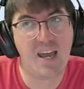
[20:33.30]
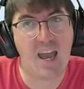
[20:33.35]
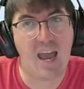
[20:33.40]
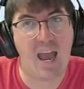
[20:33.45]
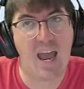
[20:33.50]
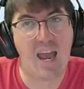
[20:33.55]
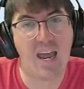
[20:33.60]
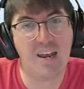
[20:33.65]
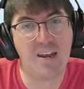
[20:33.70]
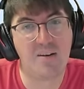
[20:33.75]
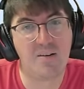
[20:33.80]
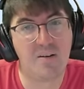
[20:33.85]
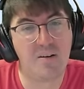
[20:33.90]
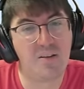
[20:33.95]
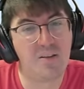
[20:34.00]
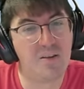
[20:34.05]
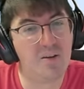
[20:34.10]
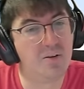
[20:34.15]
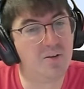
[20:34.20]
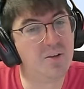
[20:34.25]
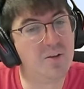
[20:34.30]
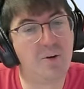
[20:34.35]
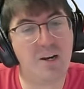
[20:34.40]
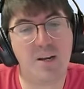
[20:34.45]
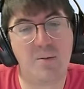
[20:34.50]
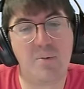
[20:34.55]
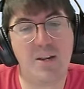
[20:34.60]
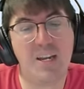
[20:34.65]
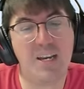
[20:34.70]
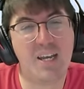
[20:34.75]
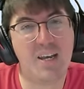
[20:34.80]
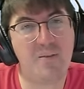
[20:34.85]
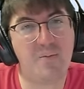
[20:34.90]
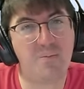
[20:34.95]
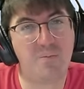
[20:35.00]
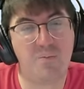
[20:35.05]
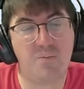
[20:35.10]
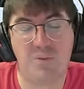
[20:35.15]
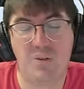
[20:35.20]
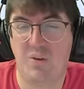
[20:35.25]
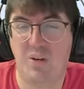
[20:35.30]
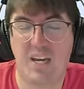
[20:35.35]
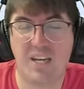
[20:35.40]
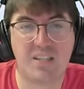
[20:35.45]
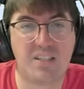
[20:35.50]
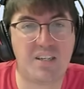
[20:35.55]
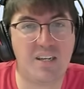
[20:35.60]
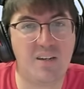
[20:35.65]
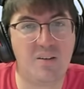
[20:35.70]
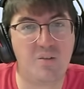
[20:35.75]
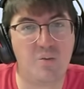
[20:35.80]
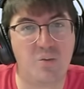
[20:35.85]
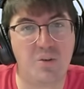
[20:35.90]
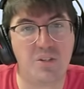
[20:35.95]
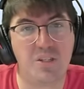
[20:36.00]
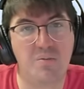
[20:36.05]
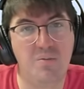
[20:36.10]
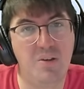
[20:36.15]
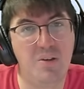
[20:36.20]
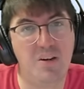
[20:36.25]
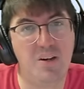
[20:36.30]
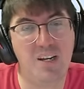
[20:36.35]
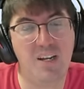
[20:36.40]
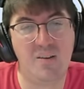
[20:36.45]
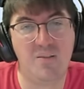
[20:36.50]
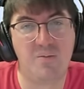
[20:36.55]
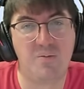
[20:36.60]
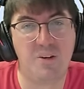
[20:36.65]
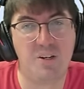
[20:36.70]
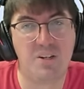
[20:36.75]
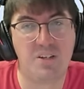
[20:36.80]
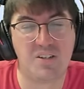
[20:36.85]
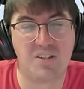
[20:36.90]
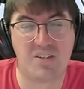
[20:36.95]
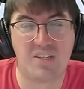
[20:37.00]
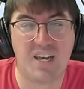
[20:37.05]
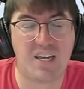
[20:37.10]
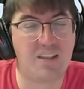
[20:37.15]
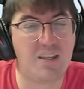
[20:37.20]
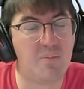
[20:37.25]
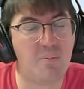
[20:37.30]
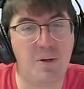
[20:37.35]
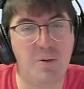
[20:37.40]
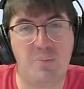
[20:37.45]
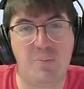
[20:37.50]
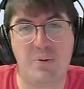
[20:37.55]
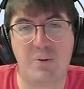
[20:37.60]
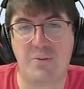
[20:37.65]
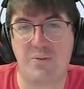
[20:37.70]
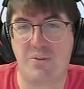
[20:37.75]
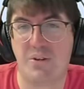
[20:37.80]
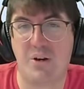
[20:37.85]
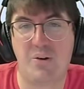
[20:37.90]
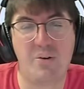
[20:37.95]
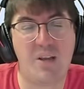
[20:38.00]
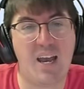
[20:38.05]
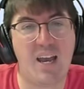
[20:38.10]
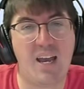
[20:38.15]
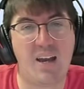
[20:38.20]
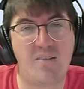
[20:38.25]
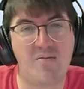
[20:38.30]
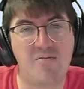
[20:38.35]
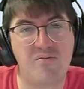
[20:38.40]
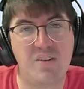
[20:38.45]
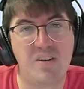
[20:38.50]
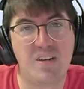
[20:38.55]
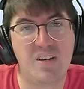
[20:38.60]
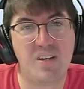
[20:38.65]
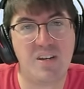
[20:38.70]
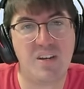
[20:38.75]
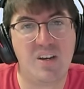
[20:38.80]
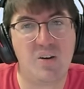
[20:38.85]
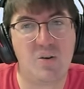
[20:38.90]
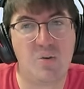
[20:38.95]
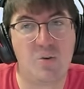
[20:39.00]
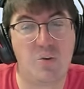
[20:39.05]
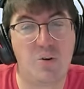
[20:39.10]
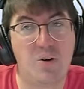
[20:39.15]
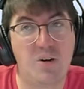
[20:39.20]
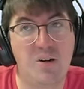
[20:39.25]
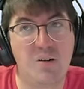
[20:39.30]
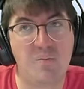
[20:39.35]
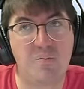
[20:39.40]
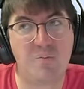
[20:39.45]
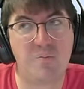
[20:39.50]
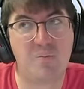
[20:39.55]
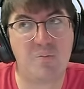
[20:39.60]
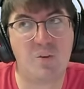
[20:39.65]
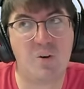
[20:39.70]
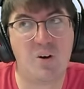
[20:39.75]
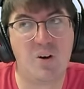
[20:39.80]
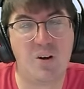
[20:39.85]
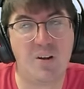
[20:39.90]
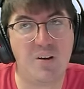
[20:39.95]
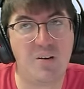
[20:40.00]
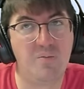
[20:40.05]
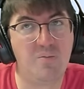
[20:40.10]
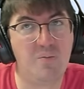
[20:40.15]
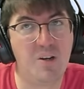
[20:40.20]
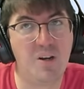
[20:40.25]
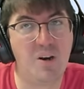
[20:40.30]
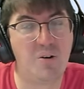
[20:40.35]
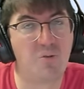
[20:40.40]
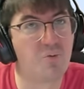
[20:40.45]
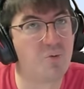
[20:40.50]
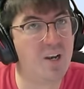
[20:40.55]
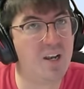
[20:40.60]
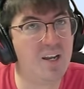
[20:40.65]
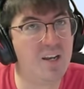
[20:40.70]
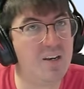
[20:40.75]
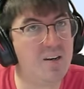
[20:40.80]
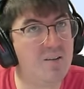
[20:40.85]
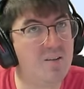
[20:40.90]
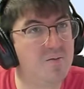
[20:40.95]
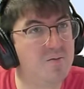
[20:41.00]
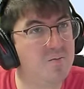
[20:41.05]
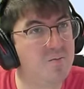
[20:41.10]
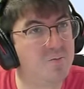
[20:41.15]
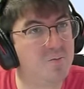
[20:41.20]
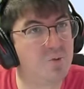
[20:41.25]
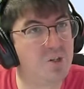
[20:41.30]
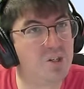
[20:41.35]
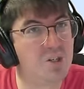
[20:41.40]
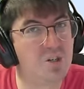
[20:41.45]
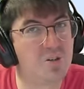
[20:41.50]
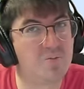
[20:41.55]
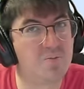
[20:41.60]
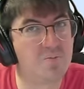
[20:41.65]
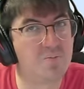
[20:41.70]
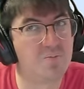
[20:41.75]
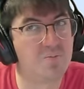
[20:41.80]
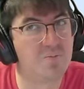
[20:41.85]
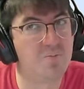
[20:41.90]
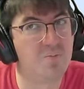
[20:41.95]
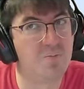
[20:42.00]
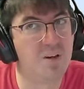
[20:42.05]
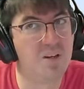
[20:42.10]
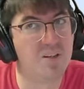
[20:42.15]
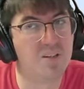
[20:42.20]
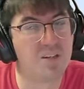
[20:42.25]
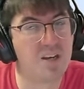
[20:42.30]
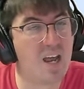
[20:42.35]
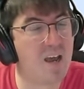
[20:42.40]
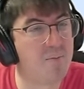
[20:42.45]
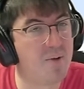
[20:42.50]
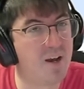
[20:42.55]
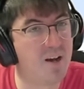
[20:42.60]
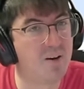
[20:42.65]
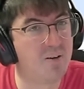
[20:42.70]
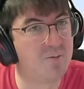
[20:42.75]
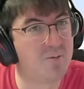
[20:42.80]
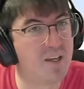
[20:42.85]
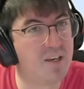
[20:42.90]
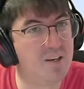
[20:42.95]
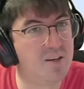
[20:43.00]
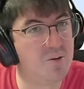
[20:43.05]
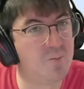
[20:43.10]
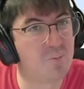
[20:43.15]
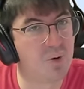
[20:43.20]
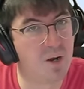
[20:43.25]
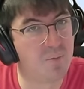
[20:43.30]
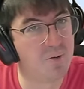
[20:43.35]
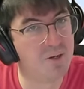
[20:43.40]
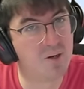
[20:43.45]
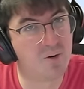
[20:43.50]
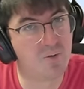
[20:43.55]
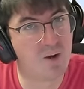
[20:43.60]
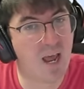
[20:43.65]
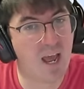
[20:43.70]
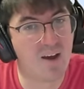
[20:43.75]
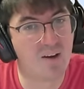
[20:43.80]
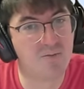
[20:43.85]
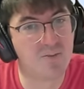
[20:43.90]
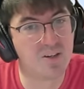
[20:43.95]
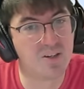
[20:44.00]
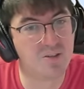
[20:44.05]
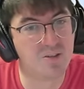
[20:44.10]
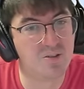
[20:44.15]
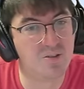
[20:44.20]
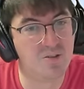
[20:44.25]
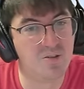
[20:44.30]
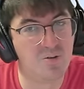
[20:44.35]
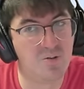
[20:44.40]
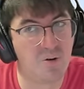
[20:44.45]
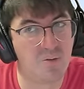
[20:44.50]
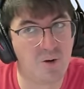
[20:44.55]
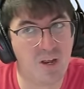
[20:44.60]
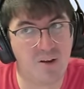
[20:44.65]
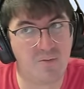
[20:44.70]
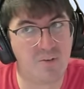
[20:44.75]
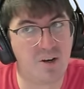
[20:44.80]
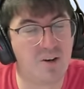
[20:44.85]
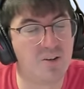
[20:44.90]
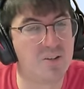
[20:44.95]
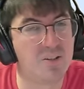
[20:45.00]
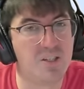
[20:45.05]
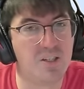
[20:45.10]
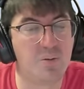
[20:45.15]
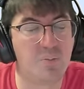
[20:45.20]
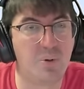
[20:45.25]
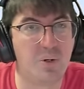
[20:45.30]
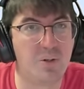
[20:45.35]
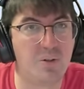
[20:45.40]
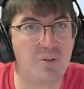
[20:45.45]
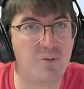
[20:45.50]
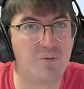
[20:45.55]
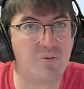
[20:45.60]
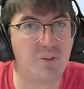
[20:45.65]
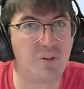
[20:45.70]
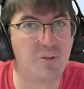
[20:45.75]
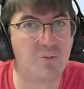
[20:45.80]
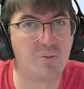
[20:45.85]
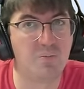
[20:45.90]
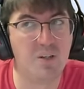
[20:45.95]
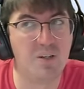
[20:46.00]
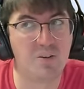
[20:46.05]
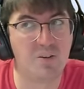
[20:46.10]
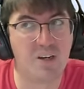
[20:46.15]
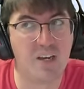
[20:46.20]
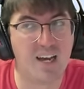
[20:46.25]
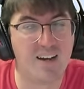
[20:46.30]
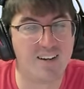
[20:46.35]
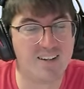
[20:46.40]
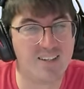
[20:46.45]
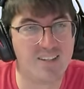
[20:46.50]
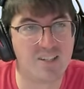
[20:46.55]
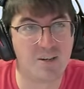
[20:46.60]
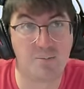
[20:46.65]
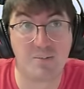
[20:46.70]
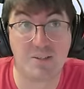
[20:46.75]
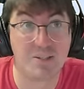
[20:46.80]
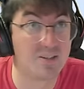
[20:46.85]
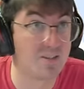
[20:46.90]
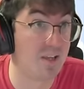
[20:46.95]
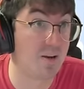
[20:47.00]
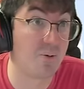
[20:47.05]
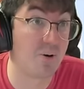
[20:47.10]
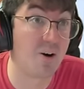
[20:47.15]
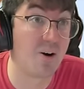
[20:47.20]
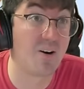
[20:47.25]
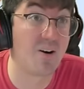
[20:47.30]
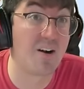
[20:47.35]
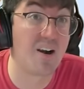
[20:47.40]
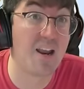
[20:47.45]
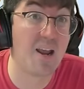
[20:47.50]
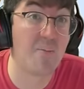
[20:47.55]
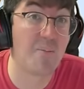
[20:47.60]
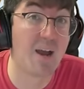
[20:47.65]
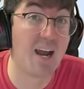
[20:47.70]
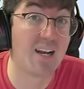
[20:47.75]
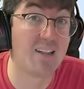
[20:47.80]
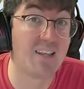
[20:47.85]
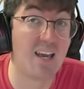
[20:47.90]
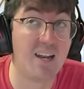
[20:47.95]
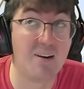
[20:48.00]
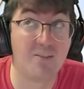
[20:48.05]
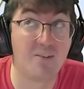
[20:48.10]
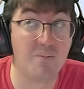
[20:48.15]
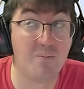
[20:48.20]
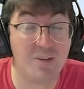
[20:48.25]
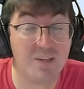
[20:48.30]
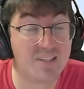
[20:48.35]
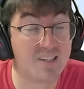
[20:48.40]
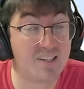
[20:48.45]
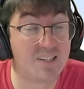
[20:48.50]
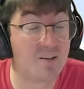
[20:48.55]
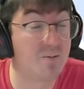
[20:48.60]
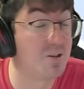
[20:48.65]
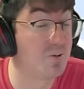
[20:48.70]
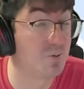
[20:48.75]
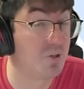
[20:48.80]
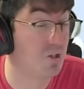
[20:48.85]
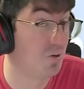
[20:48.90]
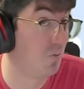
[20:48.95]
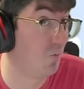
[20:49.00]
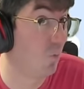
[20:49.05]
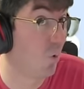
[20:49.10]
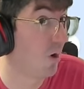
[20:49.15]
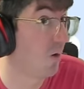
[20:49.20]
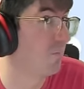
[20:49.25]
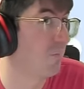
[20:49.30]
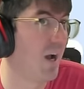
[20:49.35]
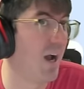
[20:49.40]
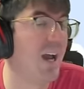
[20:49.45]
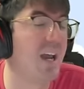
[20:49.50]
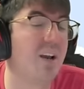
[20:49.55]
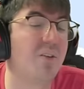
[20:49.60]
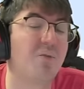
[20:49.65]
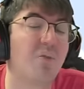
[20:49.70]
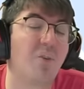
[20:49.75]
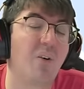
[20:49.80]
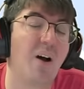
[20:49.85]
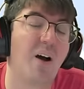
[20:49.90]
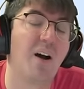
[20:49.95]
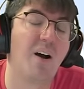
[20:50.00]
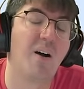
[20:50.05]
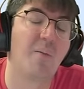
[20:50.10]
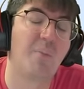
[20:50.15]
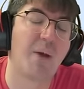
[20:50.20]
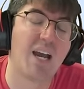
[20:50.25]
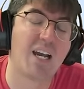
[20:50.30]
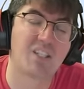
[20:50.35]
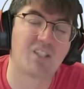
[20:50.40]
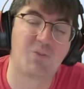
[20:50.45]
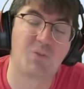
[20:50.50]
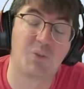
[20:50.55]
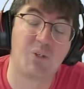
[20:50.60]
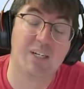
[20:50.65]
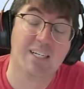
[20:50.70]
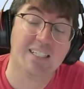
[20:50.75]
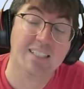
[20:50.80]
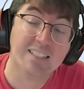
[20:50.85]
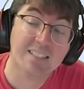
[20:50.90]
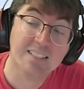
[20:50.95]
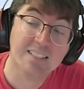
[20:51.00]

And the only way to beat it, you guessed it, was immunity, which is a set that people don't have, or on, you know, Rin, which is an ML that you probably don't have because you don't have currency to pull for either Galaxy summons because they were harder to get back then, or Mystic summons, which you weren't buying uh, packs for.